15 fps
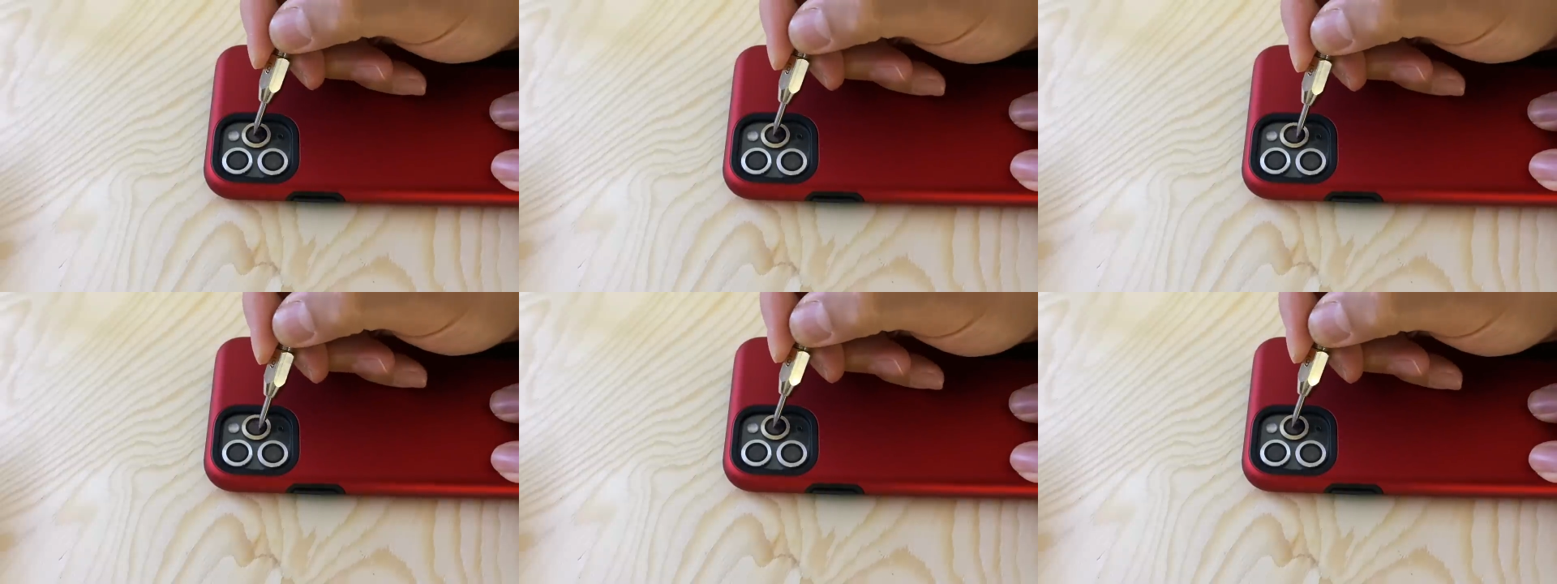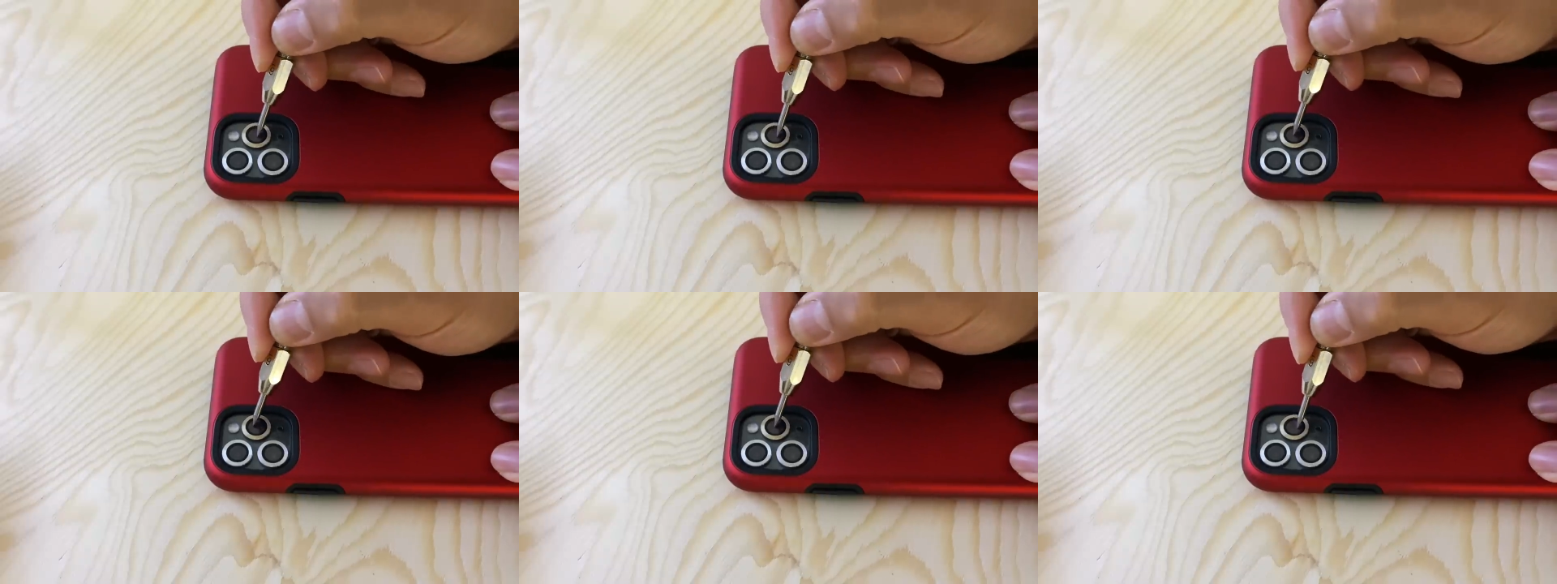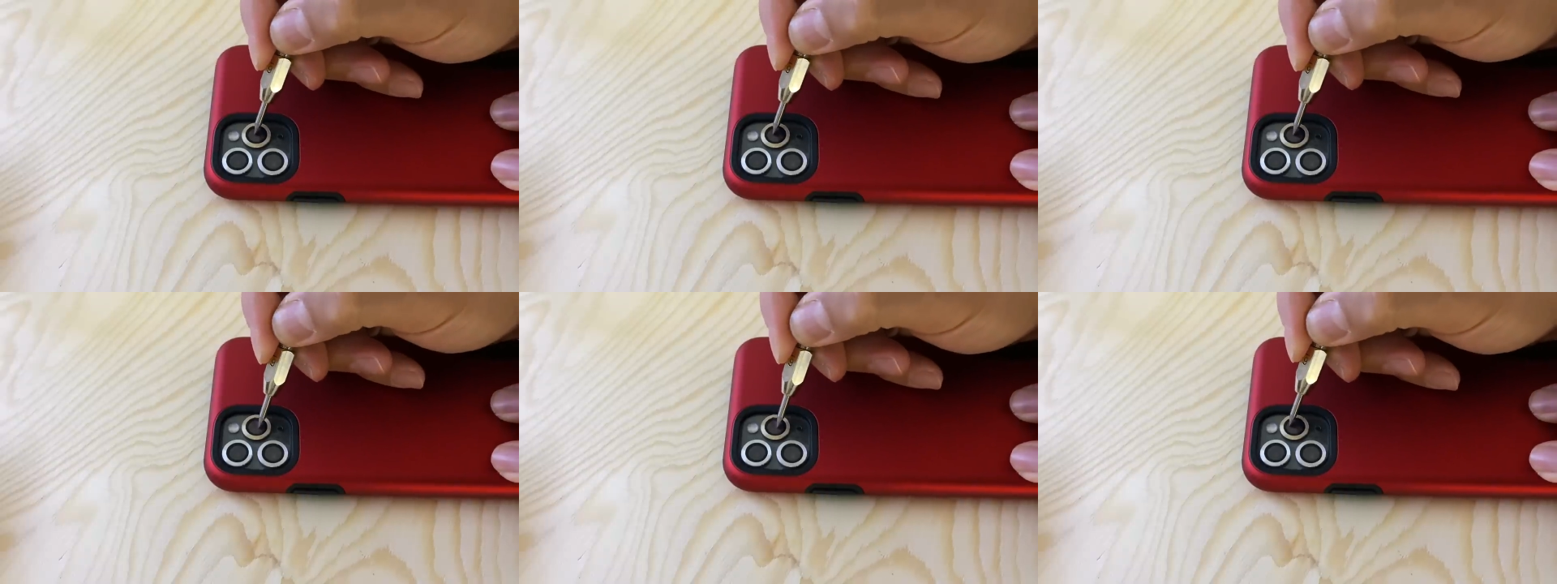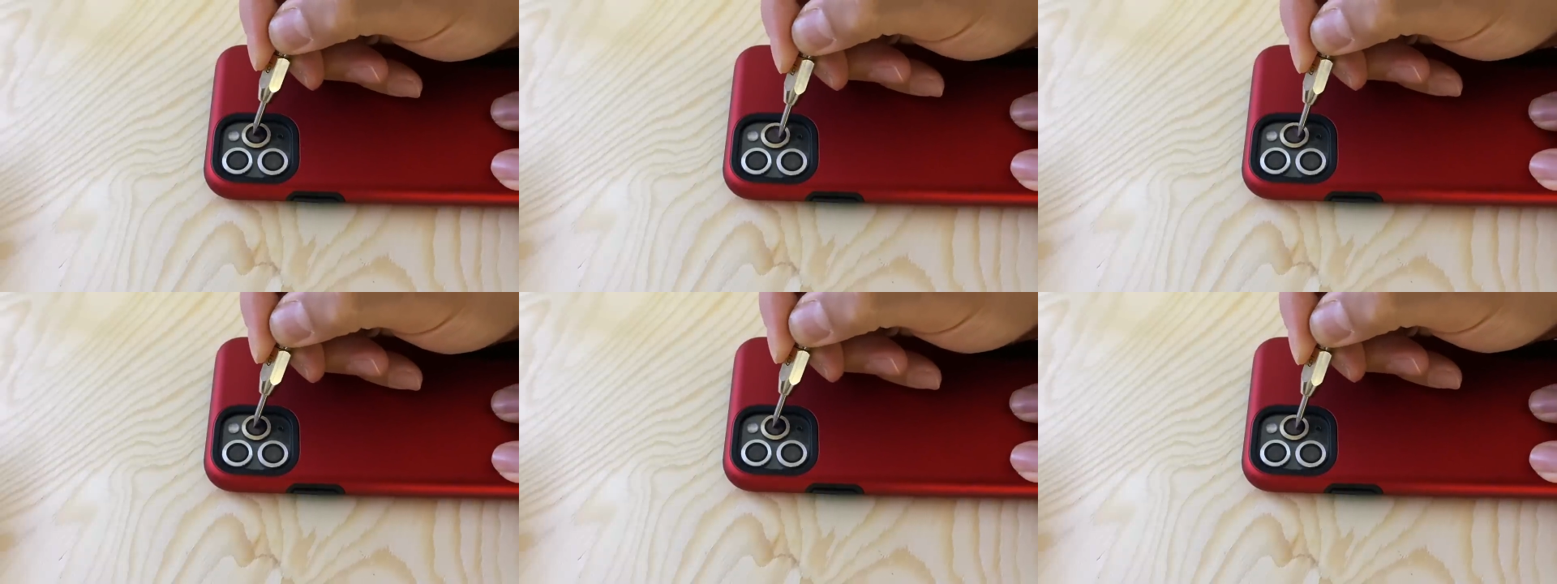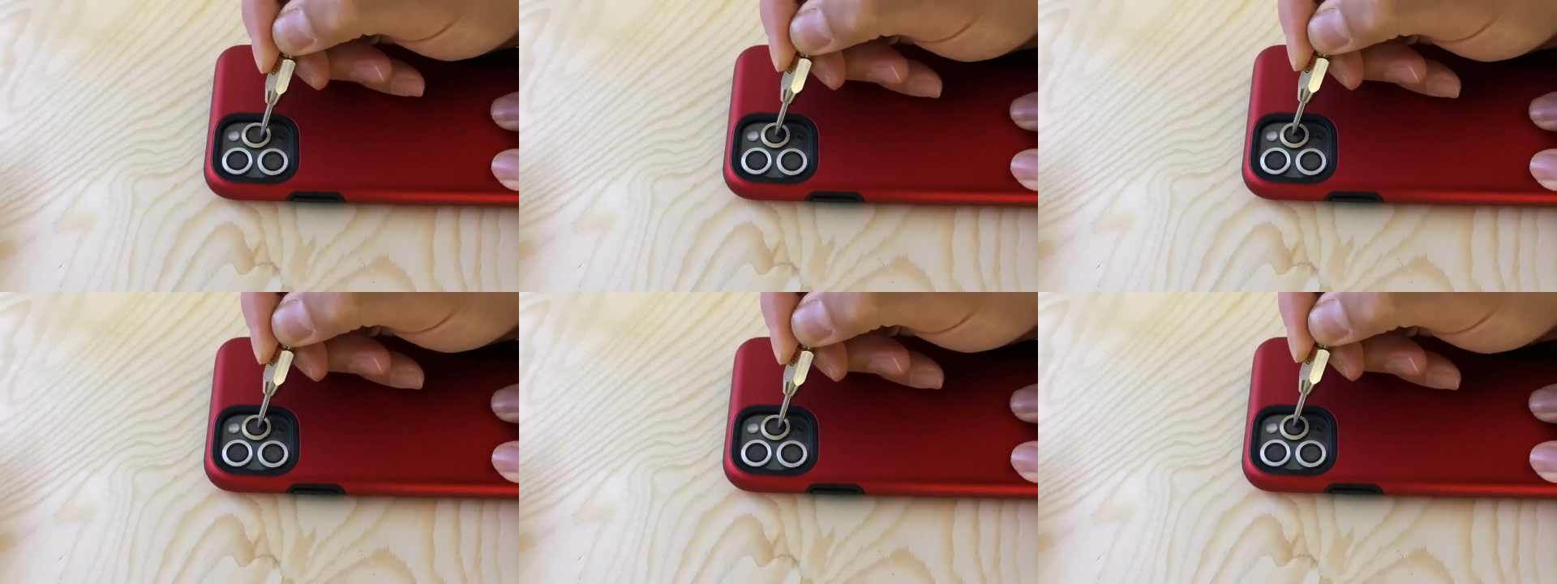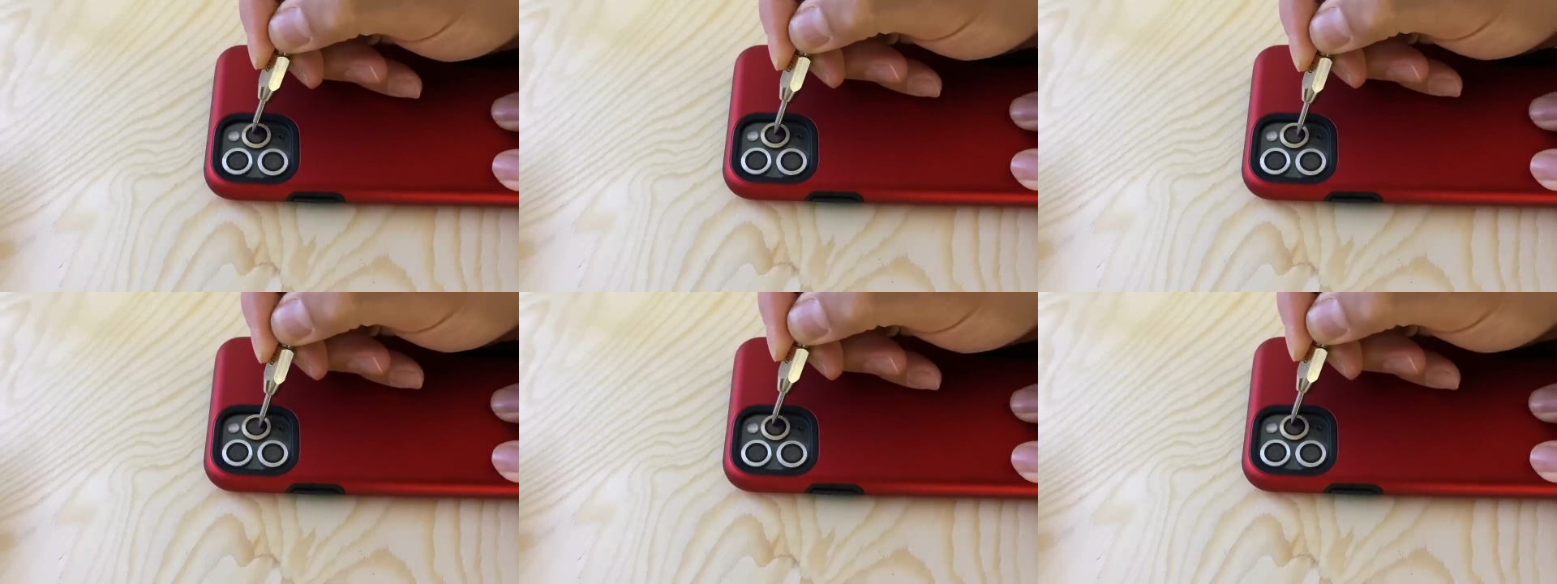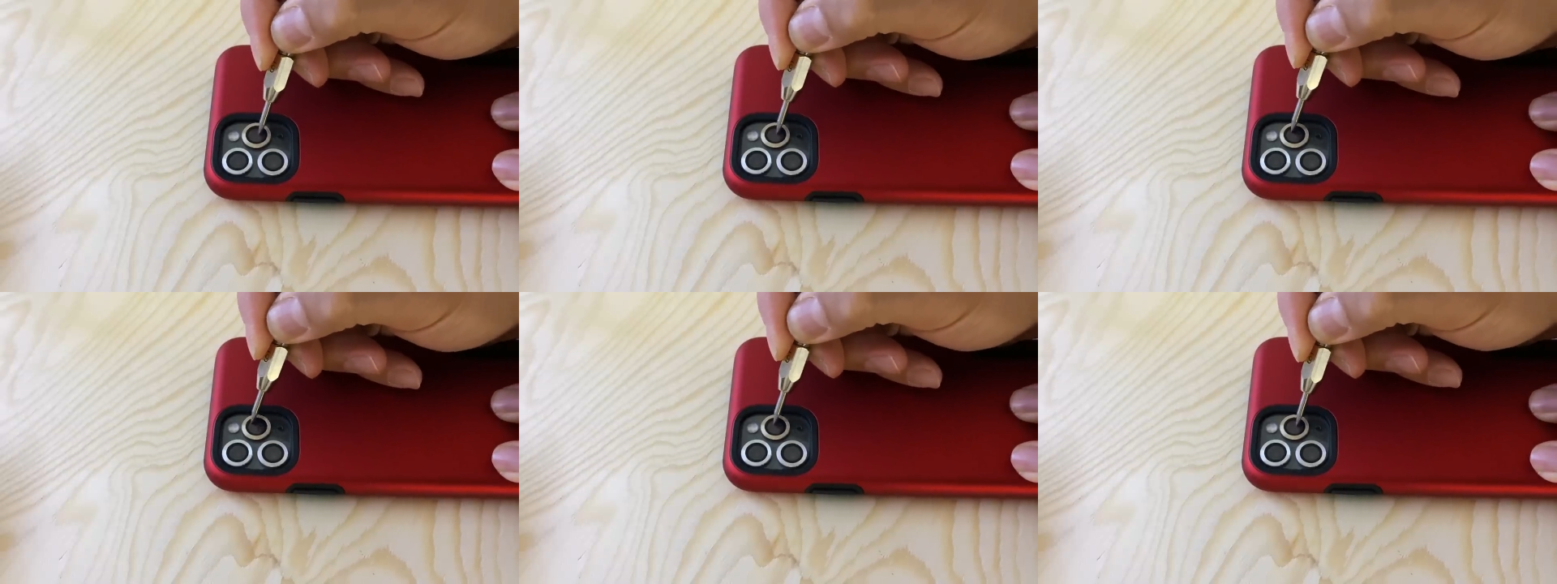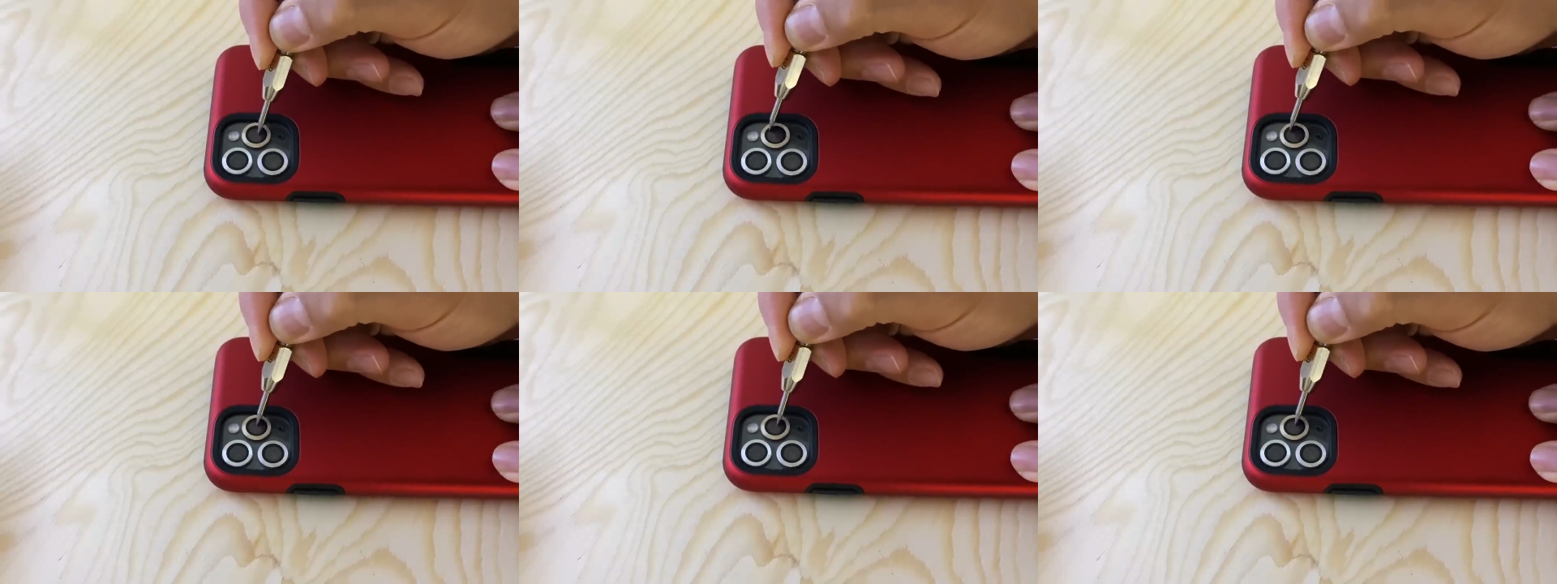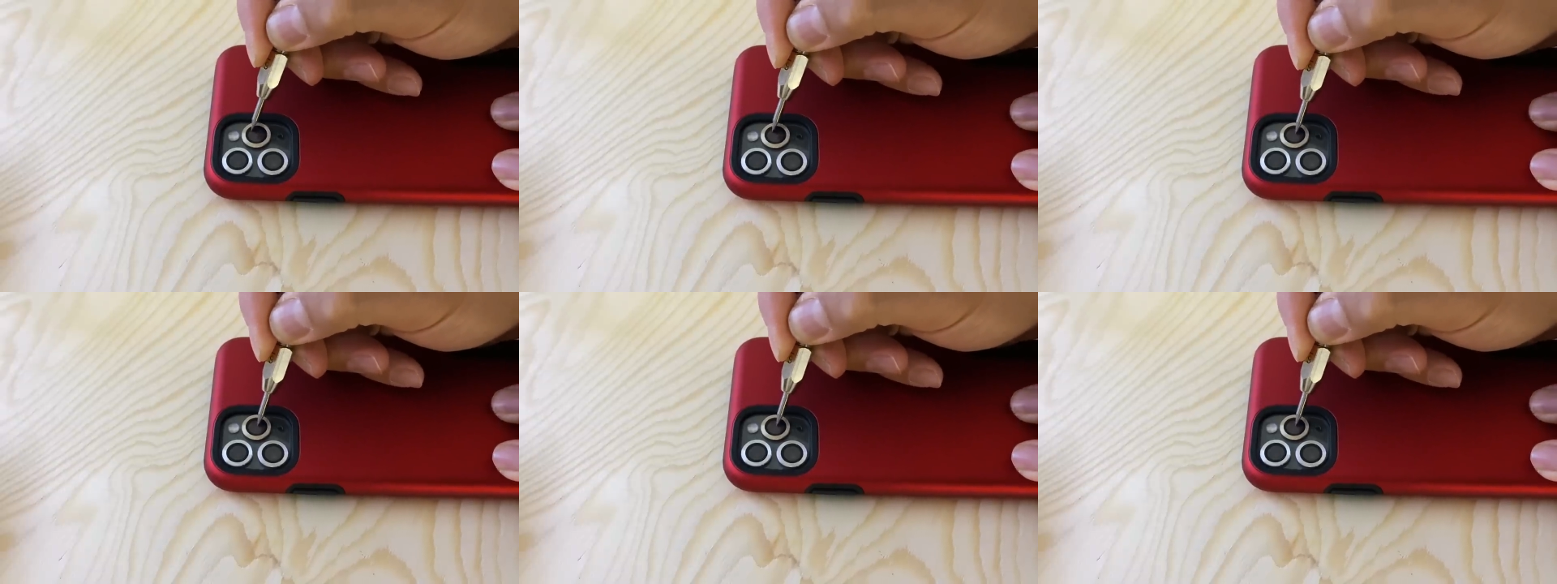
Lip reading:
Nobody's mouth can be seen.